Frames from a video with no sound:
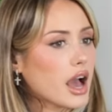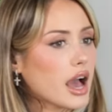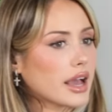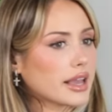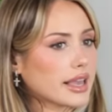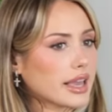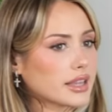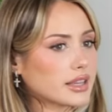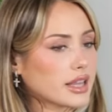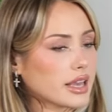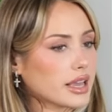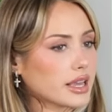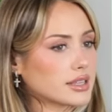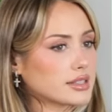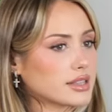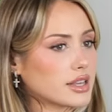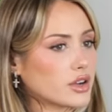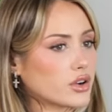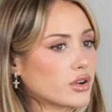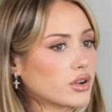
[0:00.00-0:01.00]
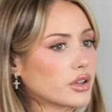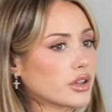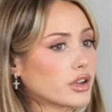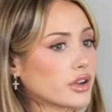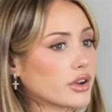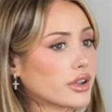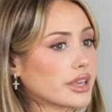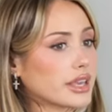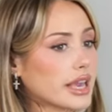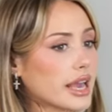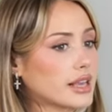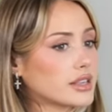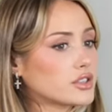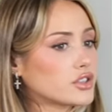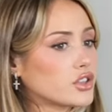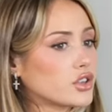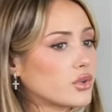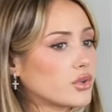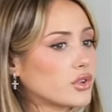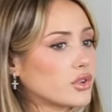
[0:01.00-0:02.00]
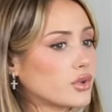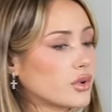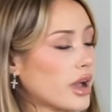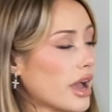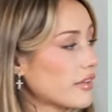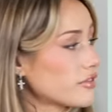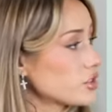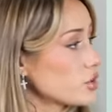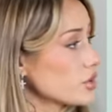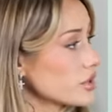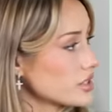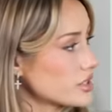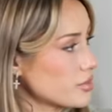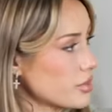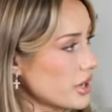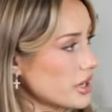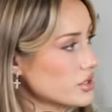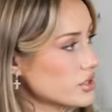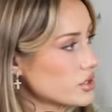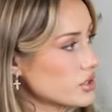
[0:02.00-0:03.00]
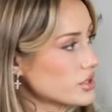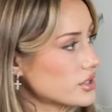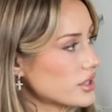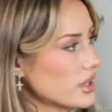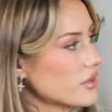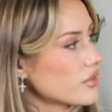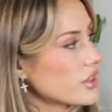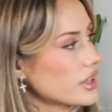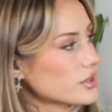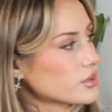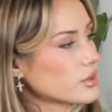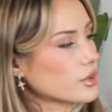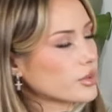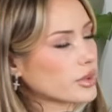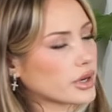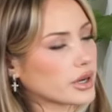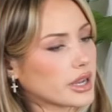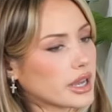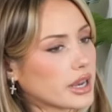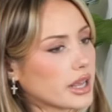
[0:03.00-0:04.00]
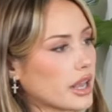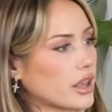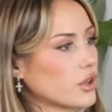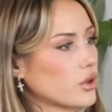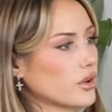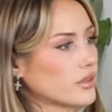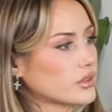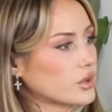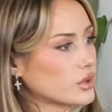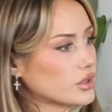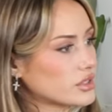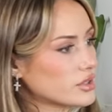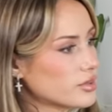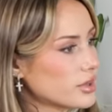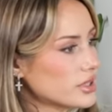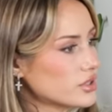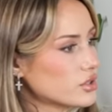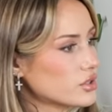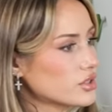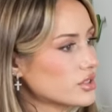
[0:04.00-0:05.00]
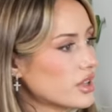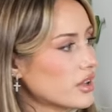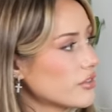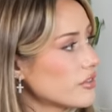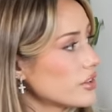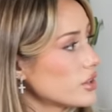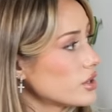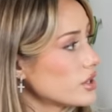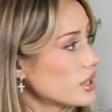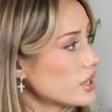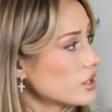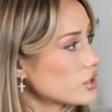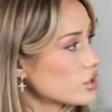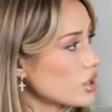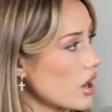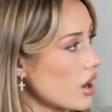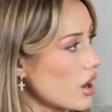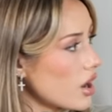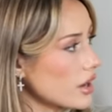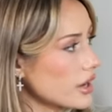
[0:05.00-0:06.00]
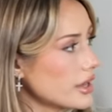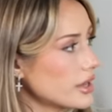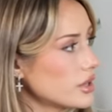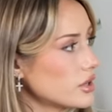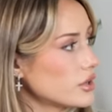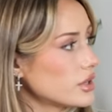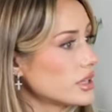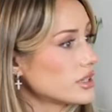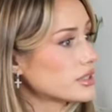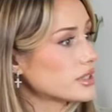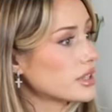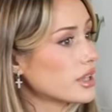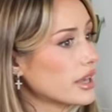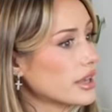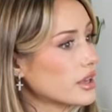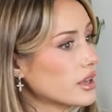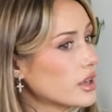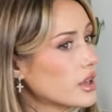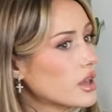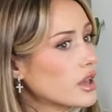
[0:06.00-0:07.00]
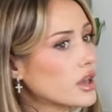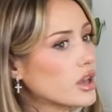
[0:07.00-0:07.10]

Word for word: again like i said earlier yes you you have to express yourself that's where we were getting at you have to express yourself and you need to talk and you need to like